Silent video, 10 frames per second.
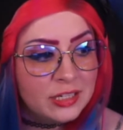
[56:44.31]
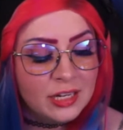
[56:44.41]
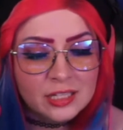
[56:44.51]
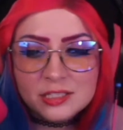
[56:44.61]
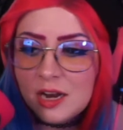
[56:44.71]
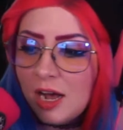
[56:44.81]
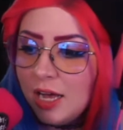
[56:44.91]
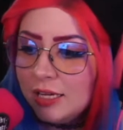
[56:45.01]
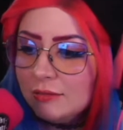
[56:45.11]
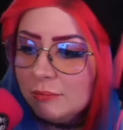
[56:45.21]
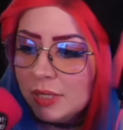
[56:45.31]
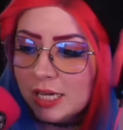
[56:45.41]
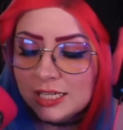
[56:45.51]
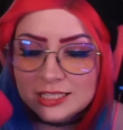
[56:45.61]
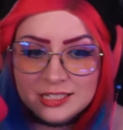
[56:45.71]
It's not
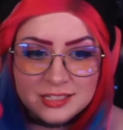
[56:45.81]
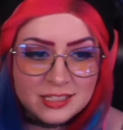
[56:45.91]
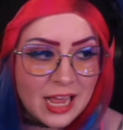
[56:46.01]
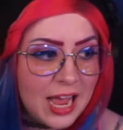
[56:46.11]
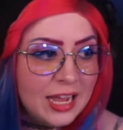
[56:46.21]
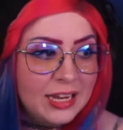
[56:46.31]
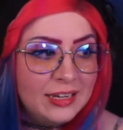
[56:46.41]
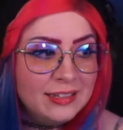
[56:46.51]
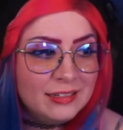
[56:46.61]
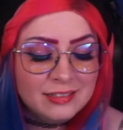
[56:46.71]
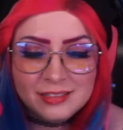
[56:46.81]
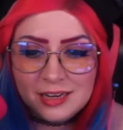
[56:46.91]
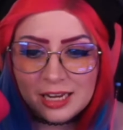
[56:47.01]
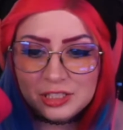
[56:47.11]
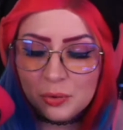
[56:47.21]
because I
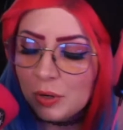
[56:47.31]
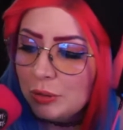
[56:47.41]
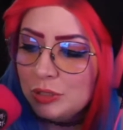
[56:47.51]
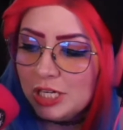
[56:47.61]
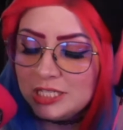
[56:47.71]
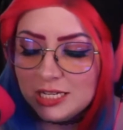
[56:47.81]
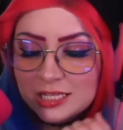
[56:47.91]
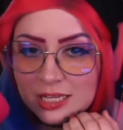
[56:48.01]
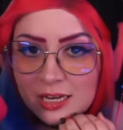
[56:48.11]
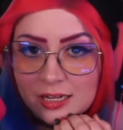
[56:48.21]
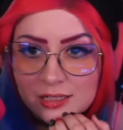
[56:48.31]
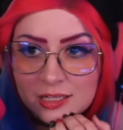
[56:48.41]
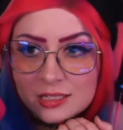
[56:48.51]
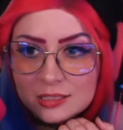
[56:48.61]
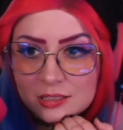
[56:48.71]
don't know who Jason is. It
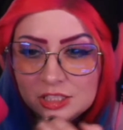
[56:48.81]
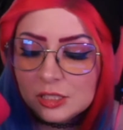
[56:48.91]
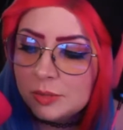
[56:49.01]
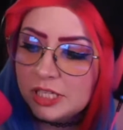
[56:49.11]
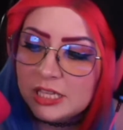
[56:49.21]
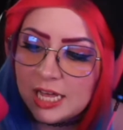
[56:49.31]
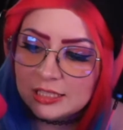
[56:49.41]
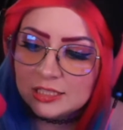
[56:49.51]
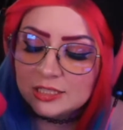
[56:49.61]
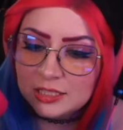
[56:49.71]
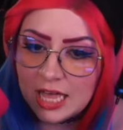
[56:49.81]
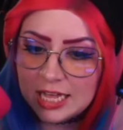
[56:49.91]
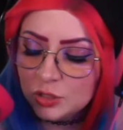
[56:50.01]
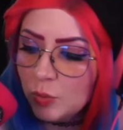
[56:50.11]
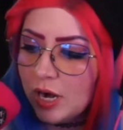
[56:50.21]
is legitimately that's
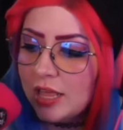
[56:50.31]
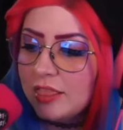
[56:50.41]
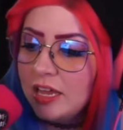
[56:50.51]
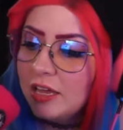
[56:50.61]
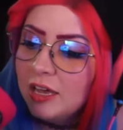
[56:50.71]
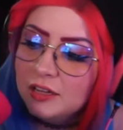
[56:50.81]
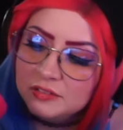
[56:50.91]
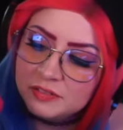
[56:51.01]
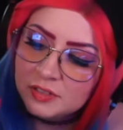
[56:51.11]
what I think of